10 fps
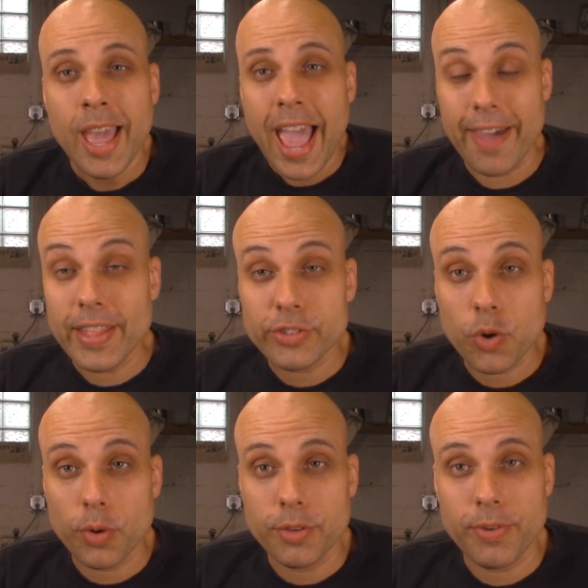And that's
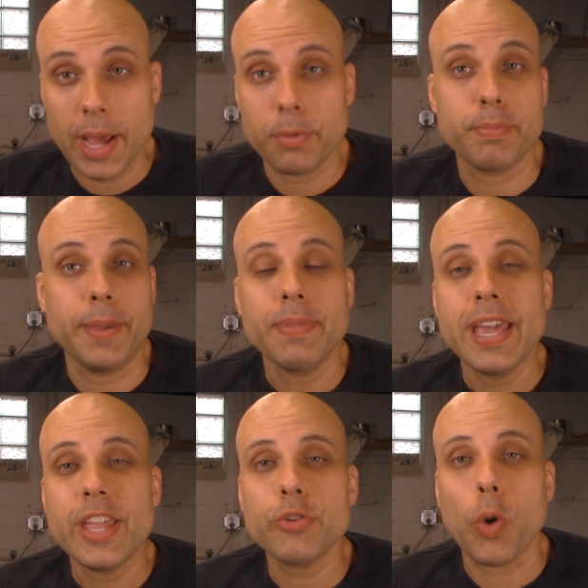totally fine with me.
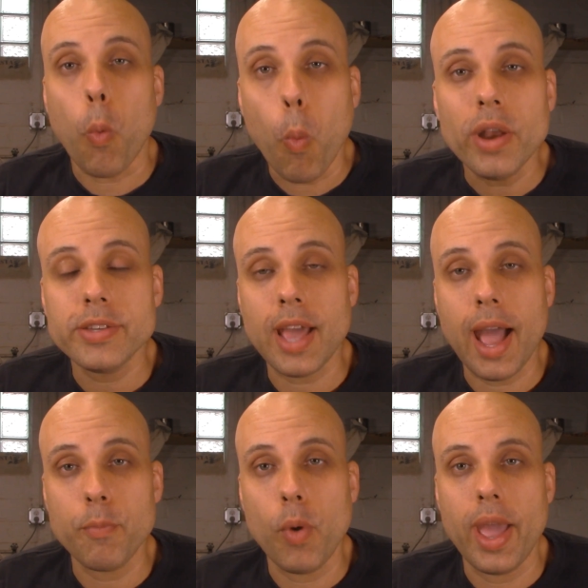Here's a
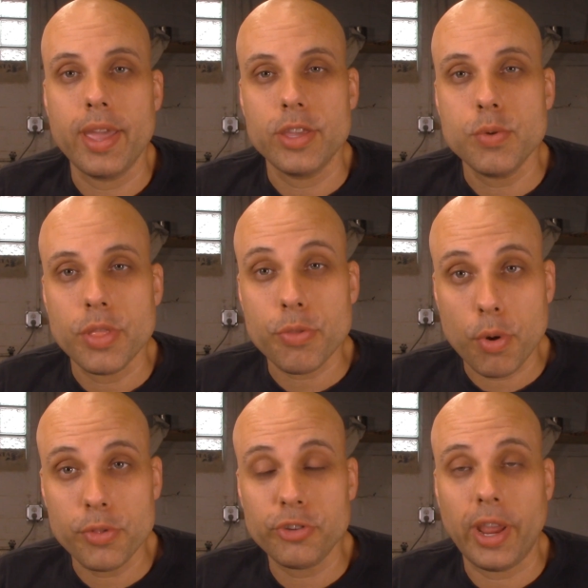one-time way you can
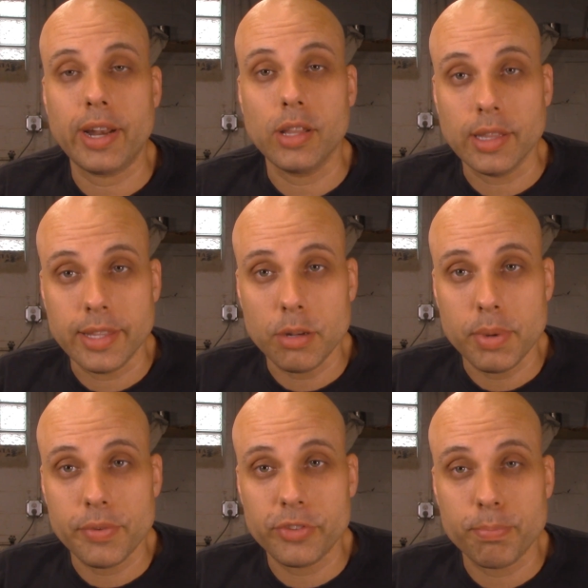throw the channel a little
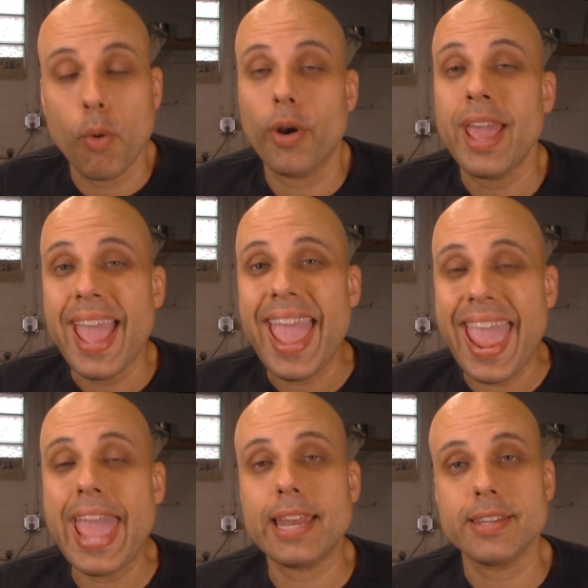bit of support
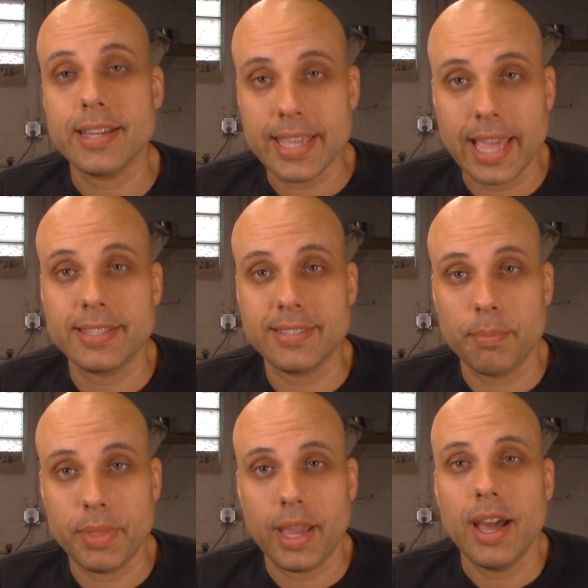and get
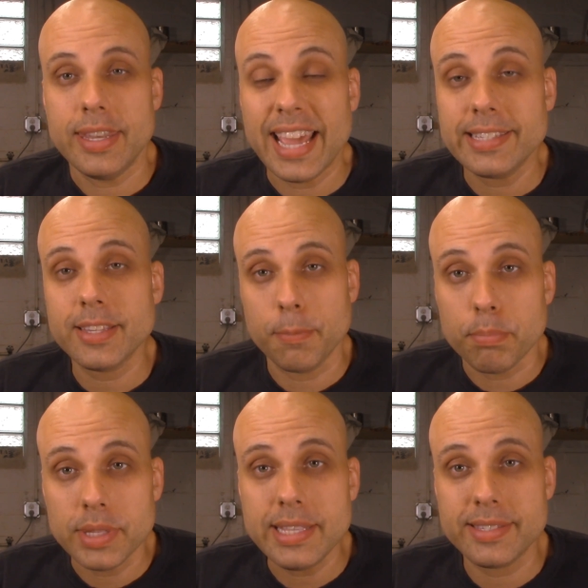something. A nice
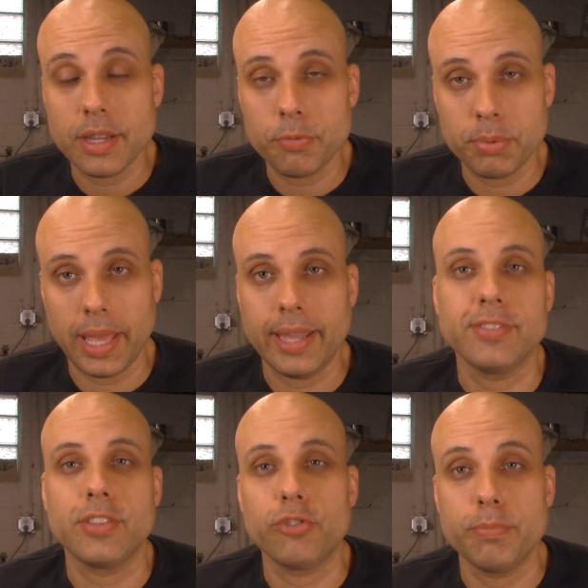complete set of
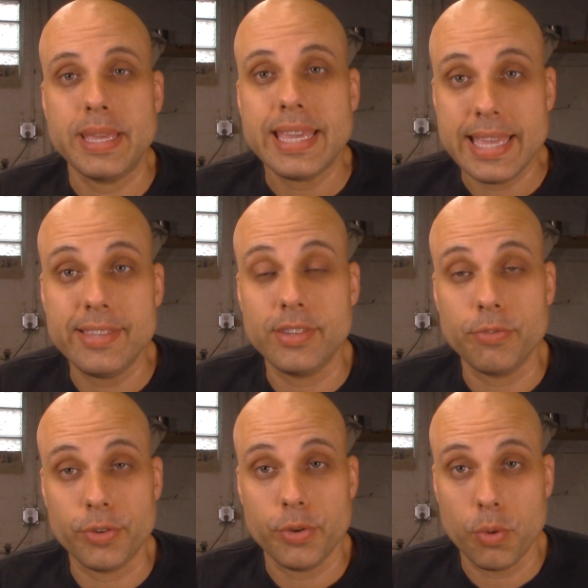plans that should be easy
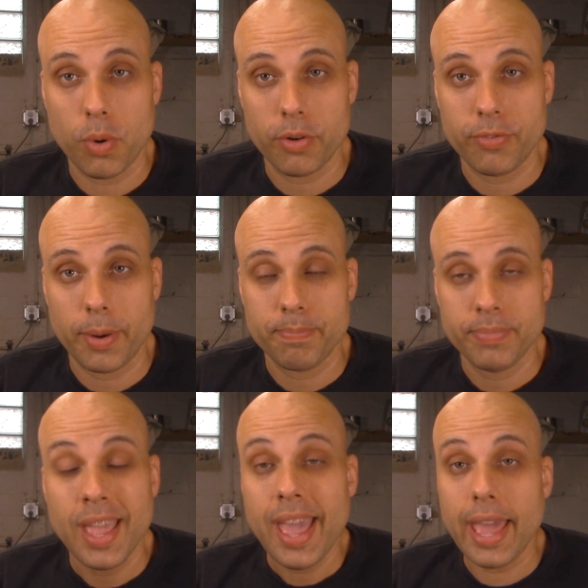for you to work from.
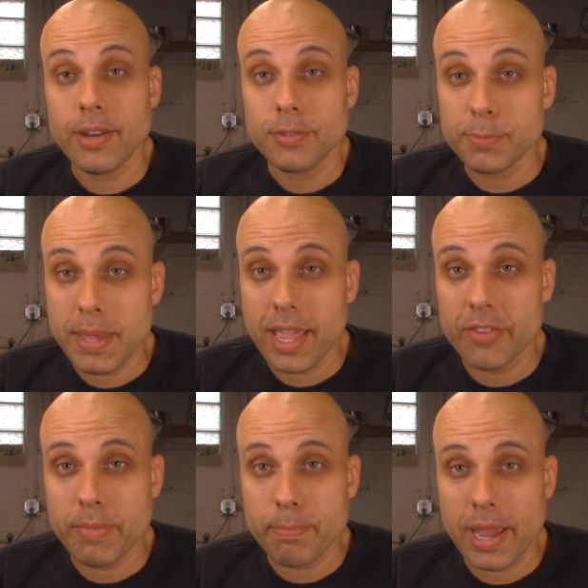And speaking
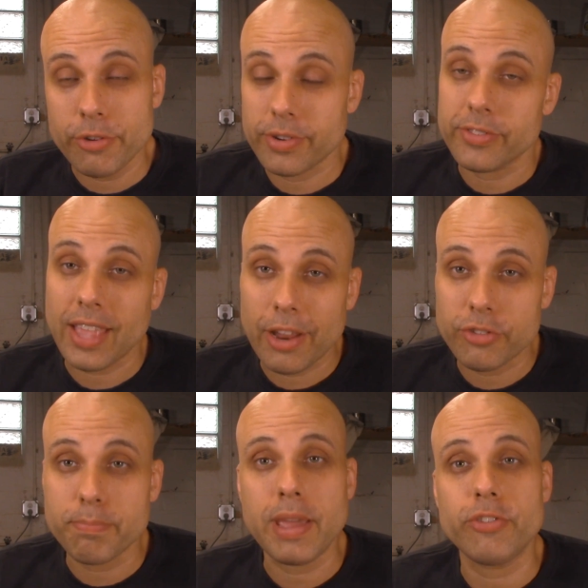of my patrons, I
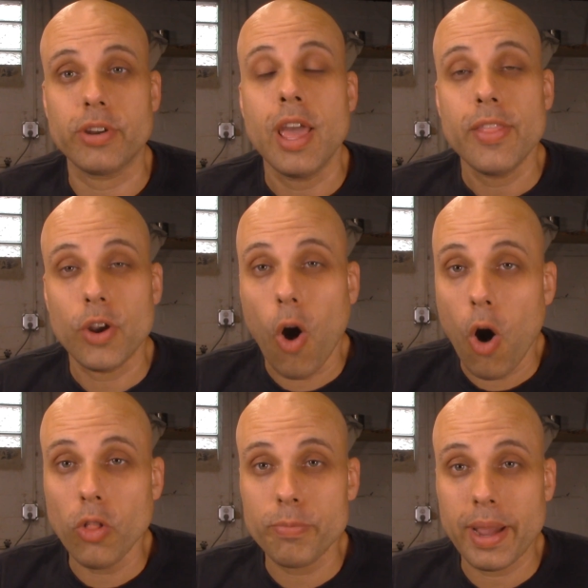should mention that
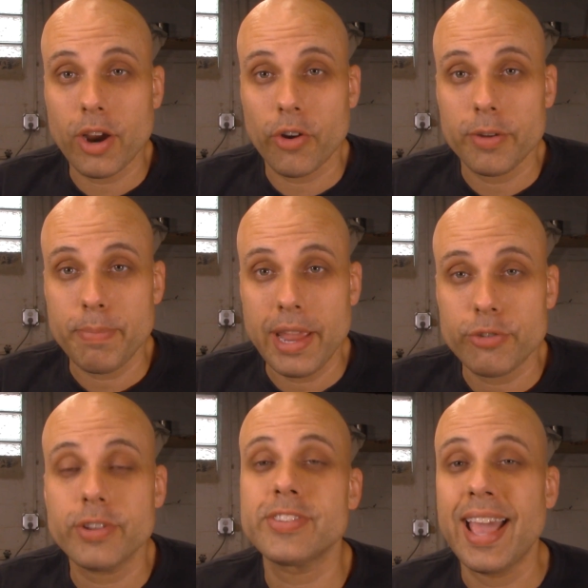all of my current
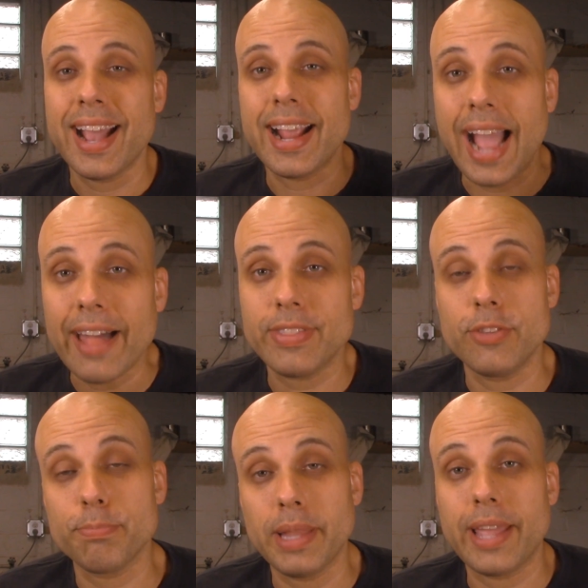patrons got
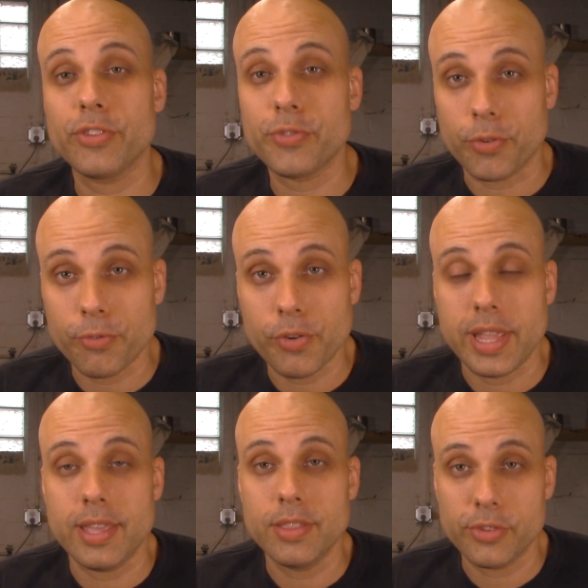these plans for
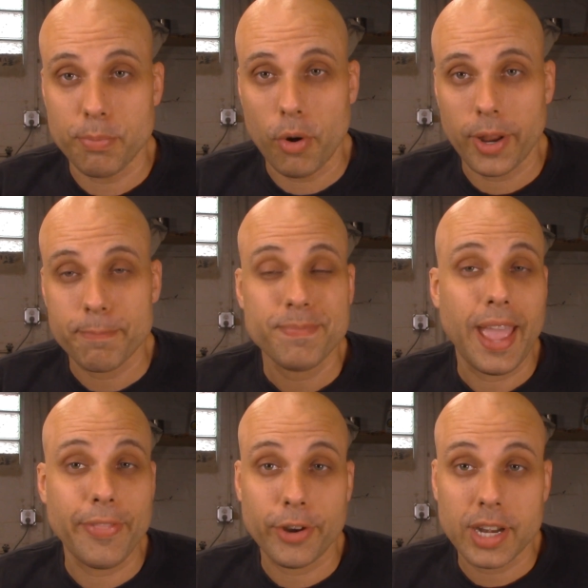free this morning.
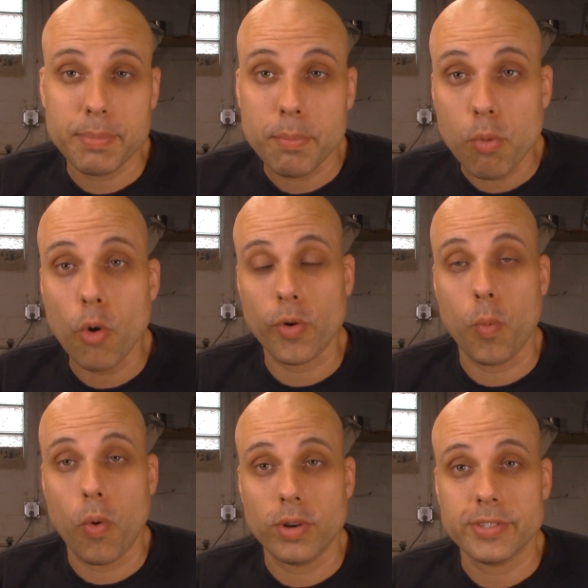And there are going to be more
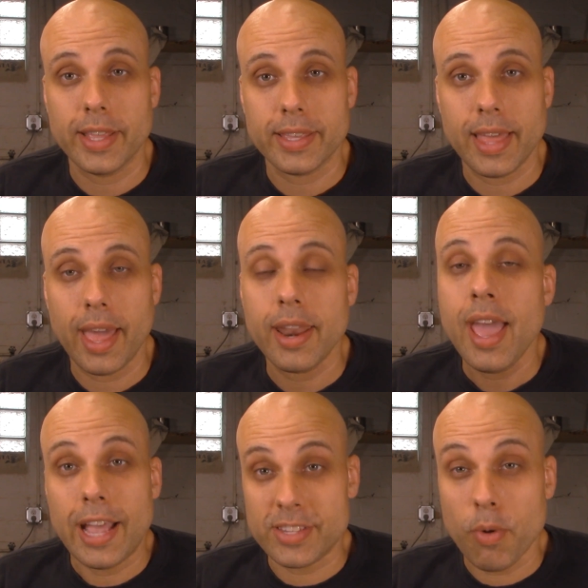rewards like that,
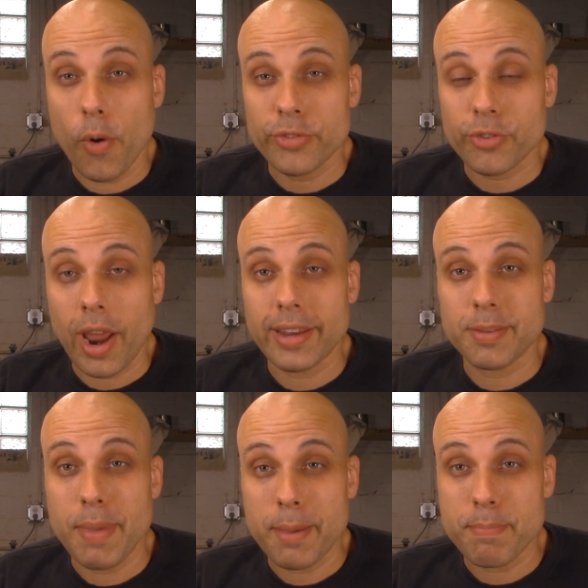as I'm always trying
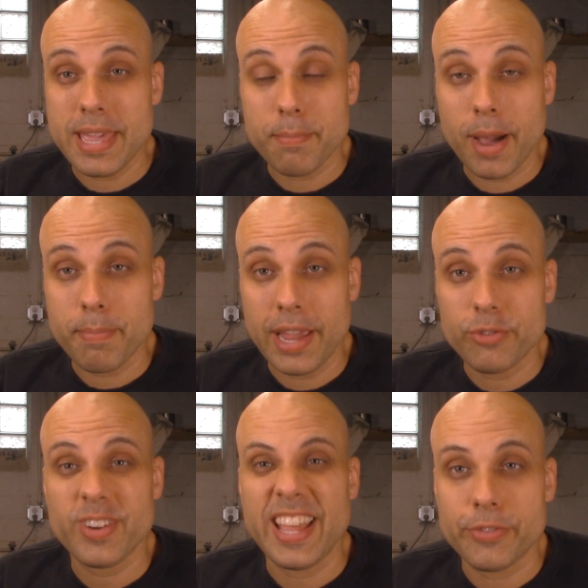to make being my
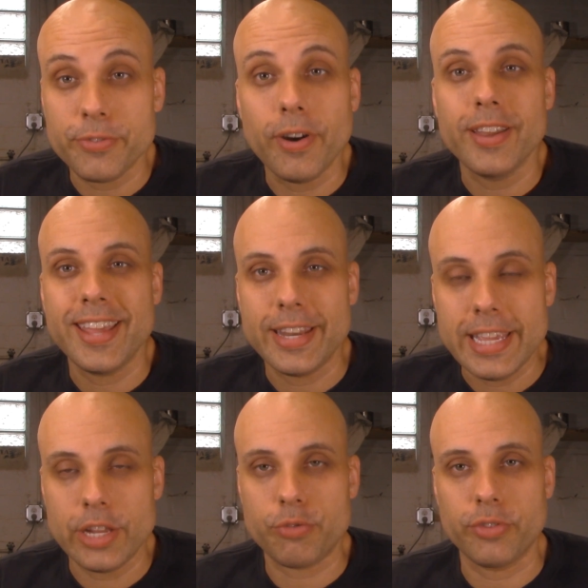patron as fun and
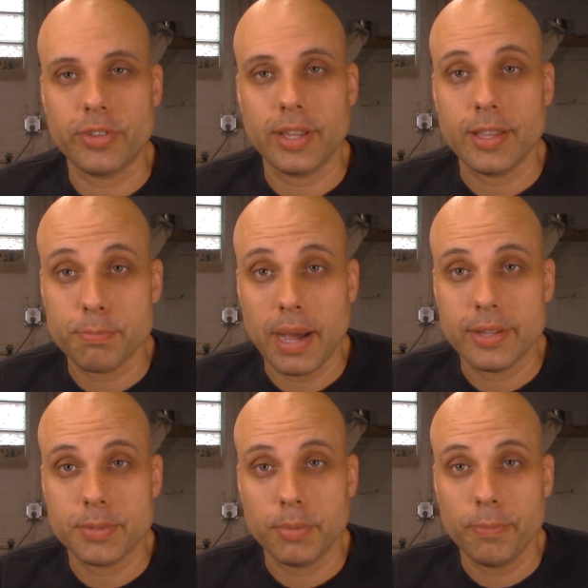interesting as
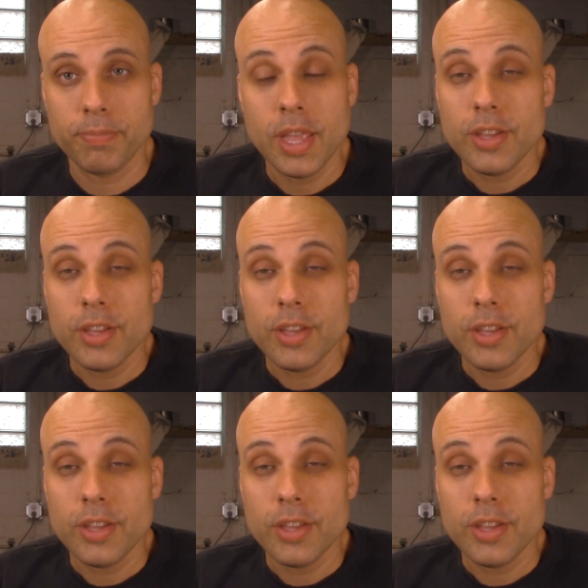possible.